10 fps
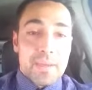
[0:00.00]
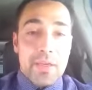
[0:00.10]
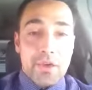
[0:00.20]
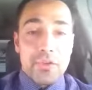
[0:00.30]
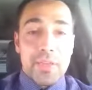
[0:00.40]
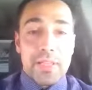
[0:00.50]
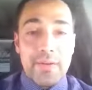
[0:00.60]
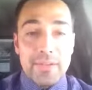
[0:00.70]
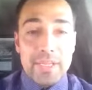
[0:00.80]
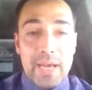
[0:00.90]
Now, those on the
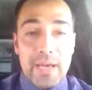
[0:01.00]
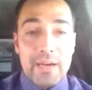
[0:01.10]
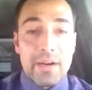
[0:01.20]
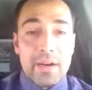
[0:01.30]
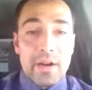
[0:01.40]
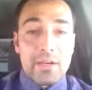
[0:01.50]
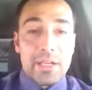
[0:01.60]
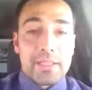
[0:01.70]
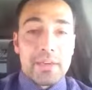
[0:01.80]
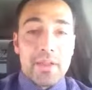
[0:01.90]
left side are
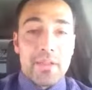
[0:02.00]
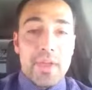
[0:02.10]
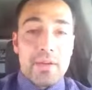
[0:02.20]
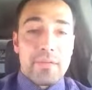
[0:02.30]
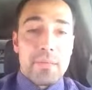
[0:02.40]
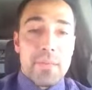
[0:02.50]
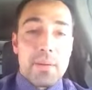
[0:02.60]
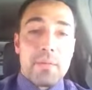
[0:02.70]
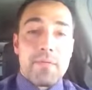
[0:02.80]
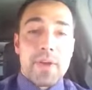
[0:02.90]
likely to think of the
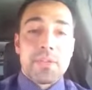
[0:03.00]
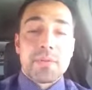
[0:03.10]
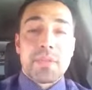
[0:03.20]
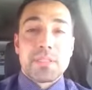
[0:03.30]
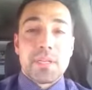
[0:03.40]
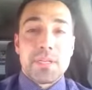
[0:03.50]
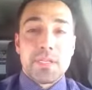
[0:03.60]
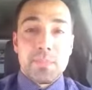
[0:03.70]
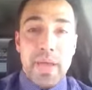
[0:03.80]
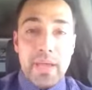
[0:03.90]
minimum investment as an
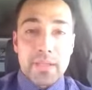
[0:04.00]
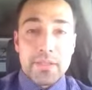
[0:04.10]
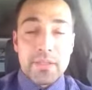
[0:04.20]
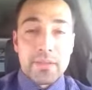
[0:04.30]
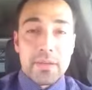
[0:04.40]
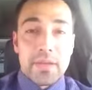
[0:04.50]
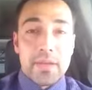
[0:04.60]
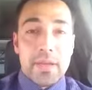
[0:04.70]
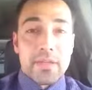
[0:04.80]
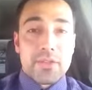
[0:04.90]
expense
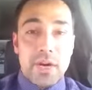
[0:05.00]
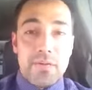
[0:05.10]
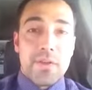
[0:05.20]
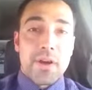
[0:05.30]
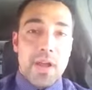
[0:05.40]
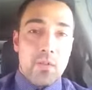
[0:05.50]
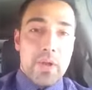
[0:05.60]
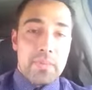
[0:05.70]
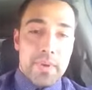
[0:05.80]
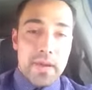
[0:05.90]
and try to figure out a
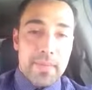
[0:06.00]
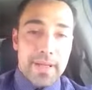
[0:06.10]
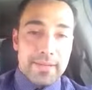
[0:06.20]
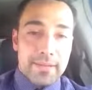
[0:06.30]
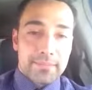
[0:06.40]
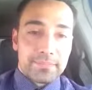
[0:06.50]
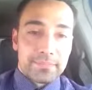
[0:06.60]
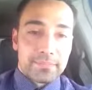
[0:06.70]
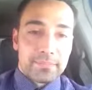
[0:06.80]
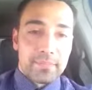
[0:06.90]
way to minimize it.
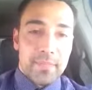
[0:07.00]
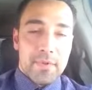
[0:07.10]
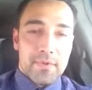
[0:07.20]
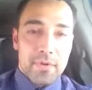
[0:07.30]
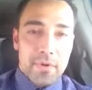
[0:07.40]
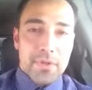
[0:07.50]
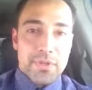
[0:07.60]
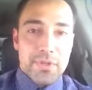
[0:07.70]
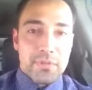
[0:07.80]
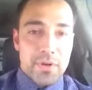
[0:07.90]
Of
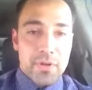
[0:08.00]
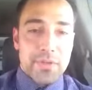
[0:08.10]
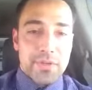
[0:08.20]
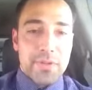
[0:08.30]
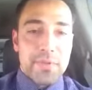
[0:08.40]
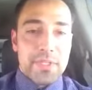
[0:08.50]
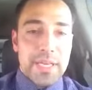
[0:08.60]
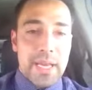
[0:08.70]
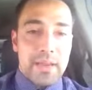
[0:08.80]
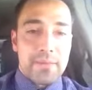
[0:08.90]
course, we know this is a
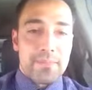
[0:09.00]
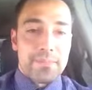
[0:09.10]
mistake.